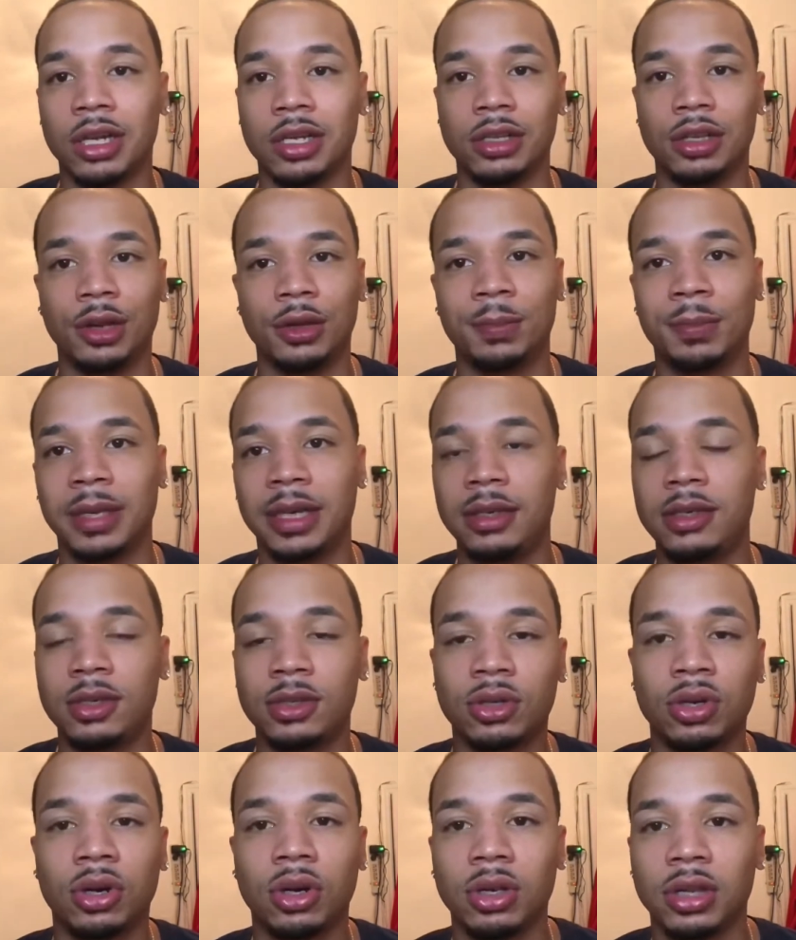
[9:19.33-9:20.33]
The place is
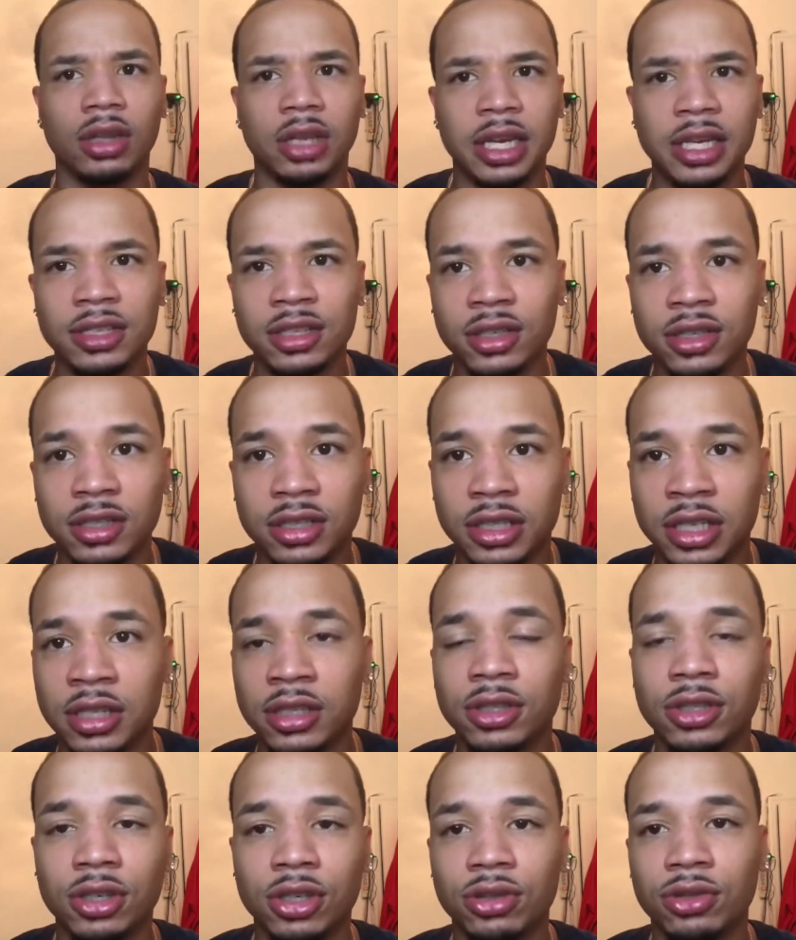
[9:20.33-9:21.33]
called Laser and Skin
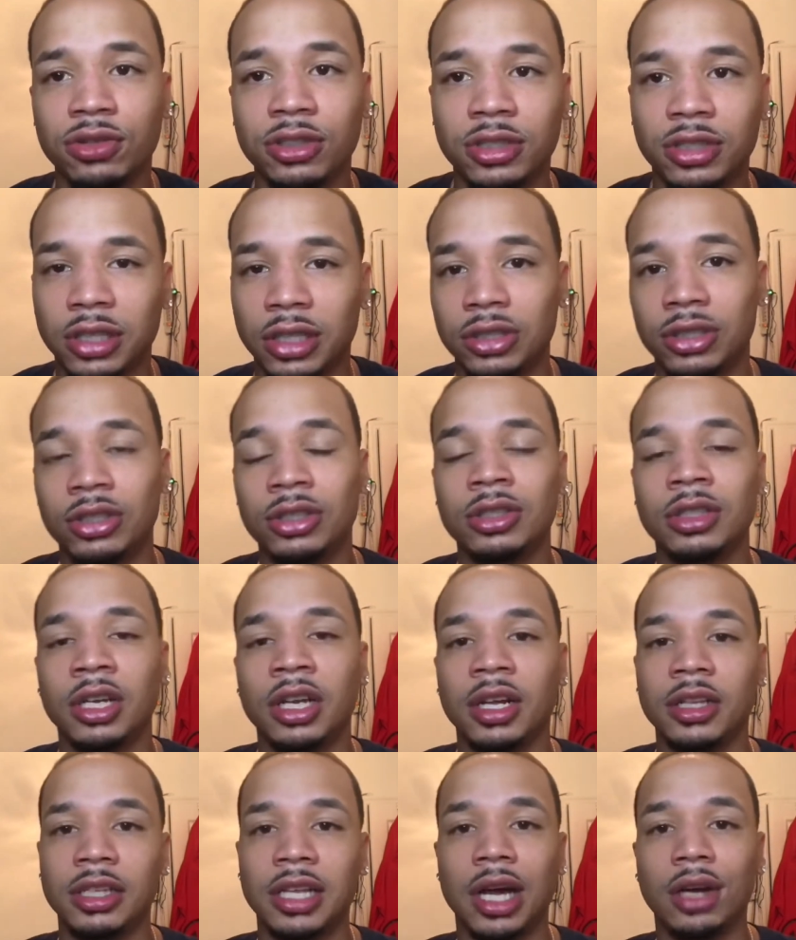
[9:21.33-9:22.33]
Surgery Center
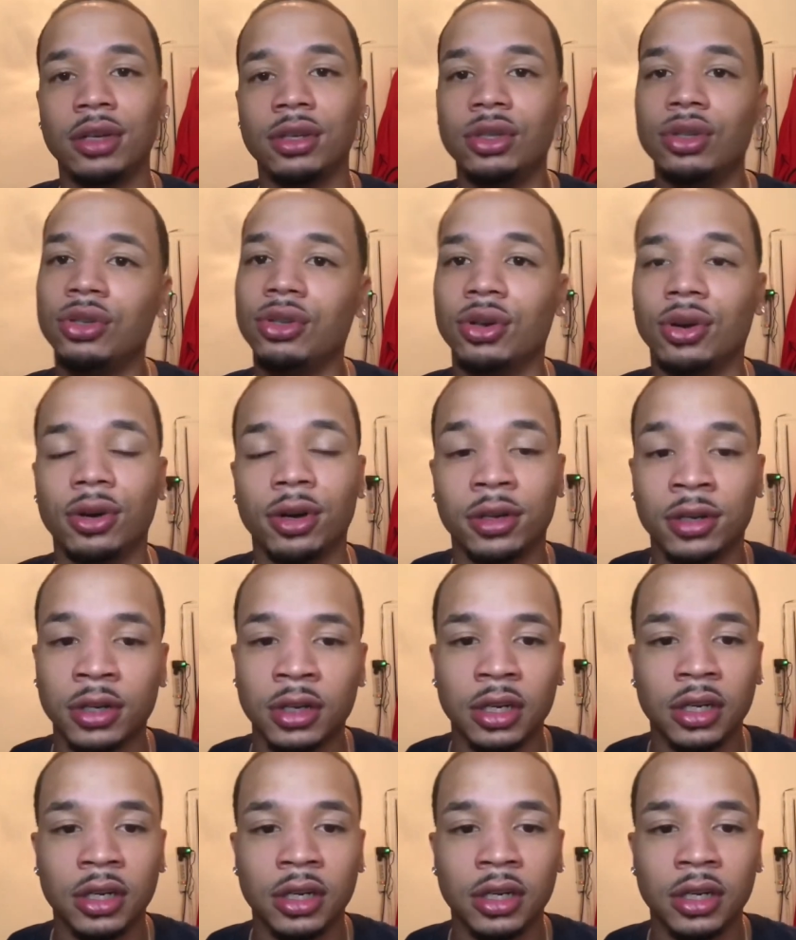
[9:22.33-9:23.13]
down in New York.